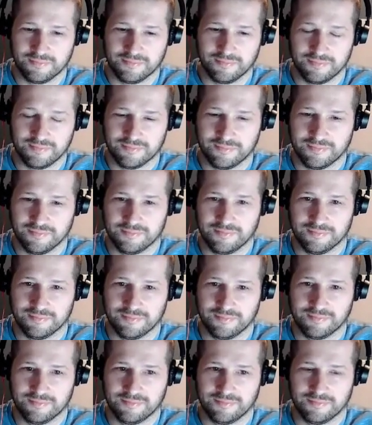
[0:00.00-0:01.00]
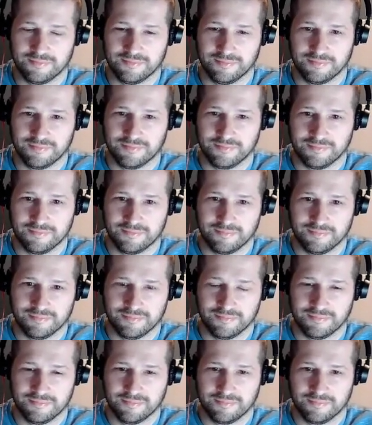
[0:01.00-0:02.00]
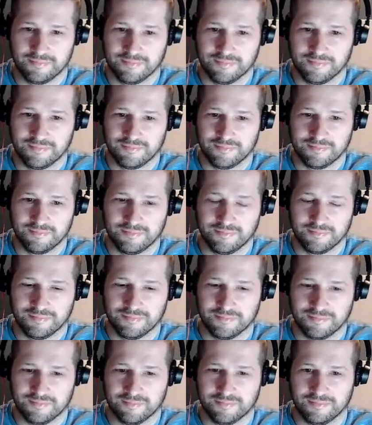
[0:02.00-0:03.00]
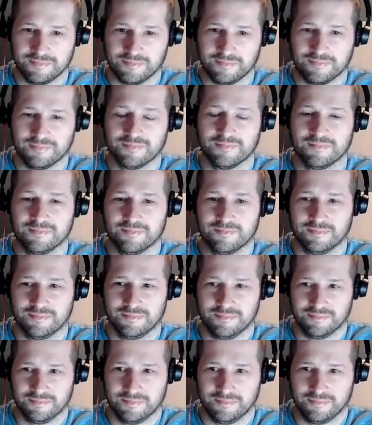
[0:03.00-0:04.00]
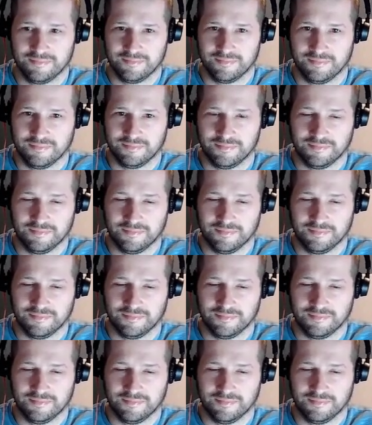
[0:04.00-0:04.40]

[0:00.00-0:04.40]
No words are spoken by the person on screen.